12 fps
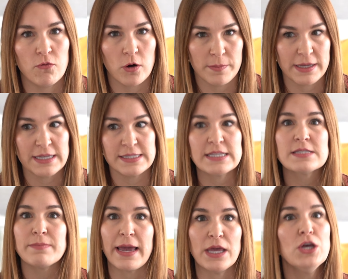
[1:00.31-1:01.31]
for because
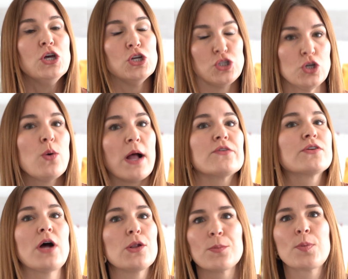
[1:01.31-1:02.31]
it's my
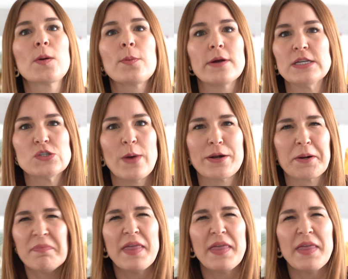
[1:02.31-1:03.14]
$200 Burberry sweater.